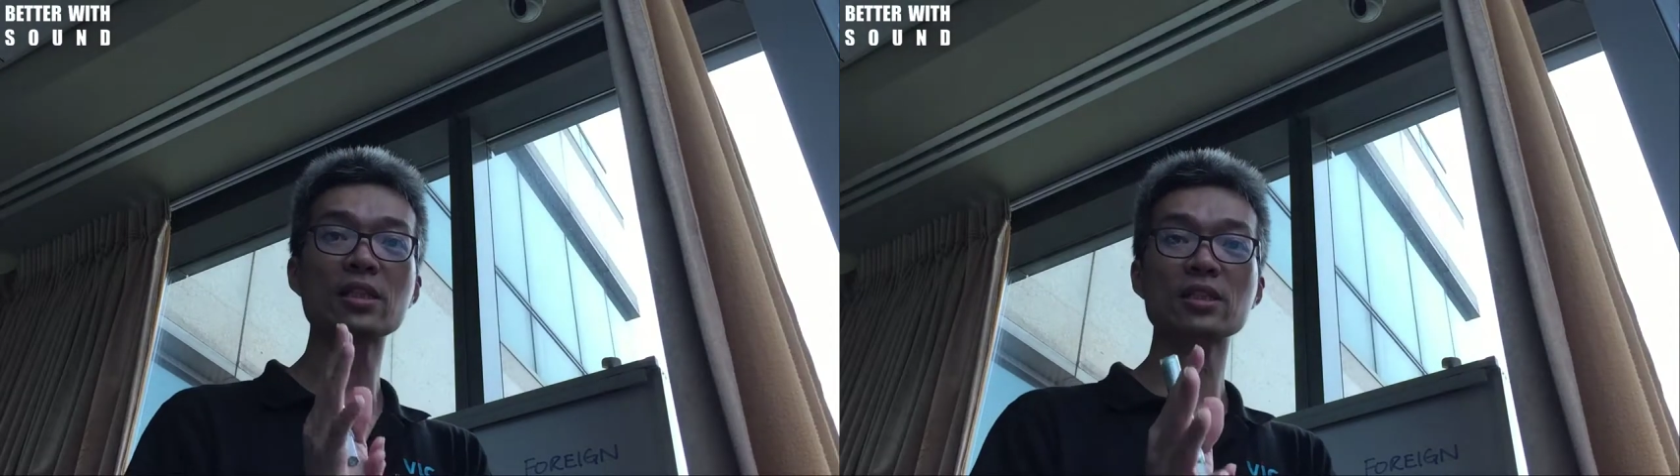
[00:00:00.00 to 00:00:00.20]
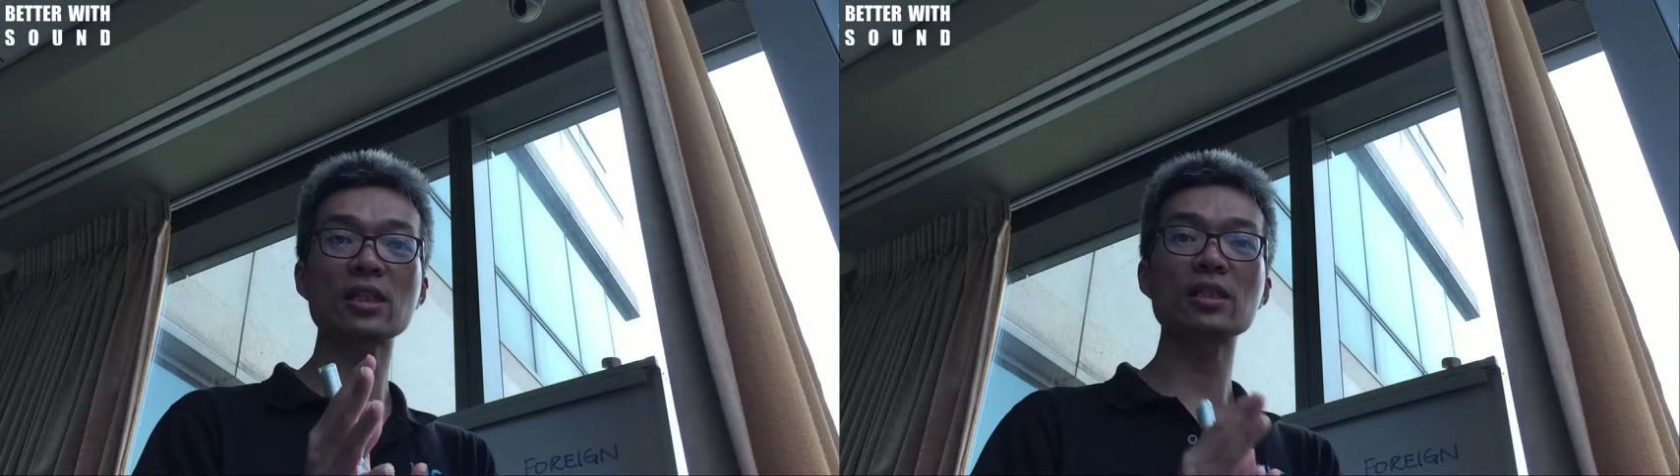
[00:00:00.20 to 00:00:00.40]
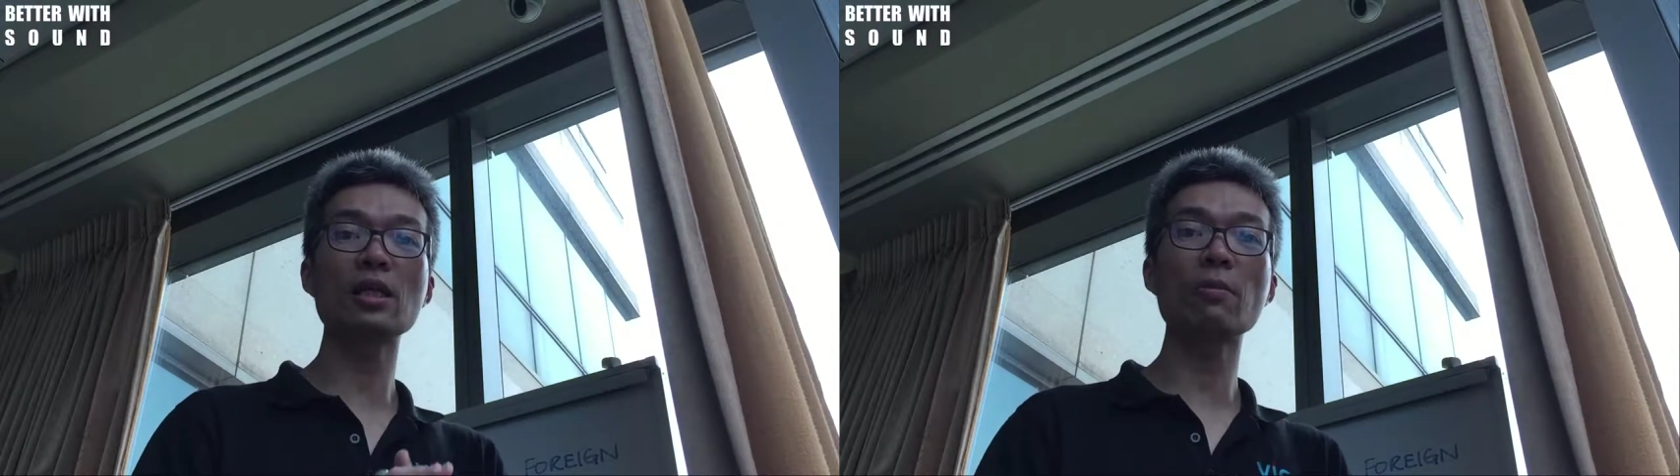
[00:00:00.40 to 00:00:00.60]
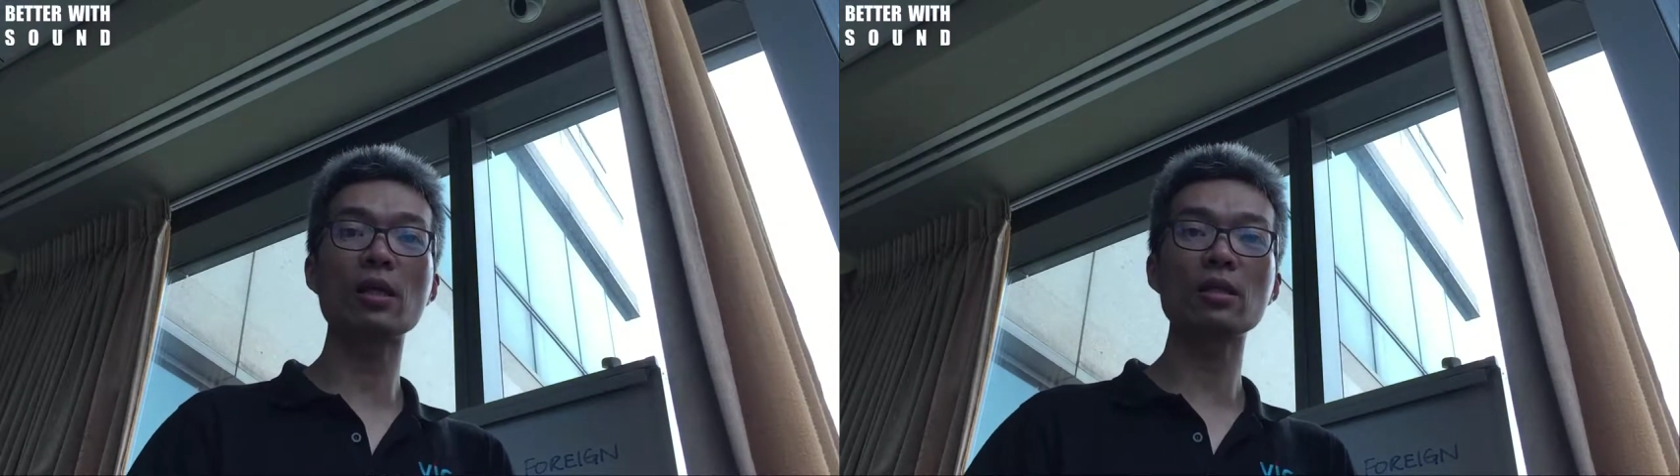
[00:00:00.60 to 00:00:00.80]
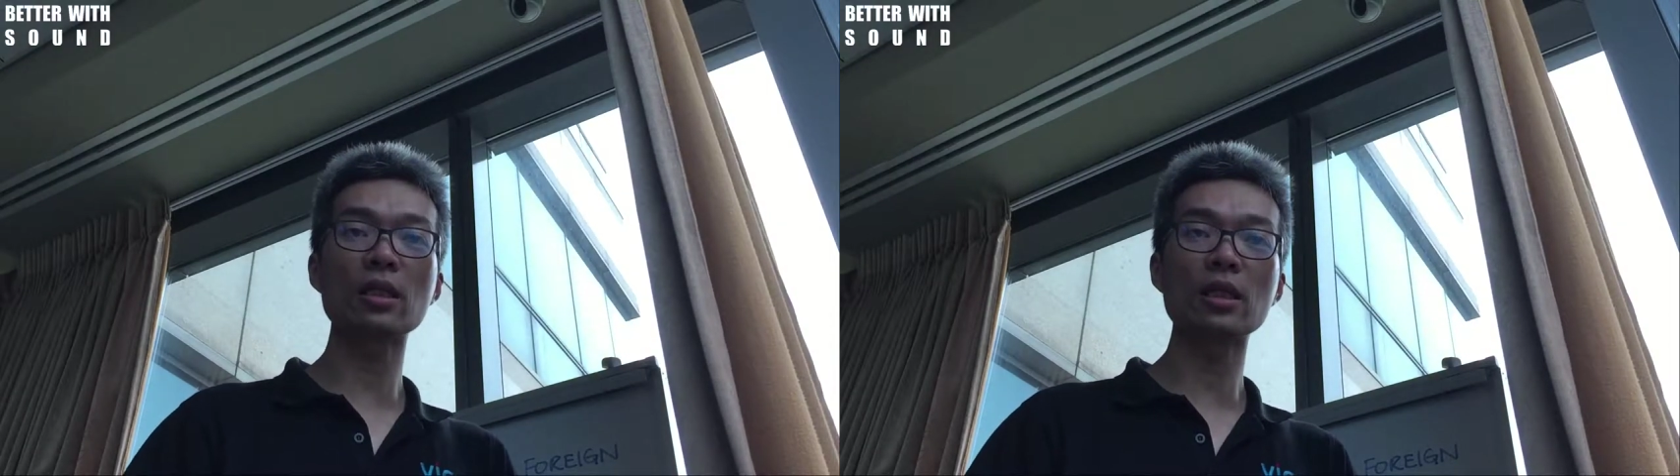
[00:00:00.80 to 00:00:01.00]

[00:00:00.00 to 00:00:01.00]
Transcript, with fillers: exercise independent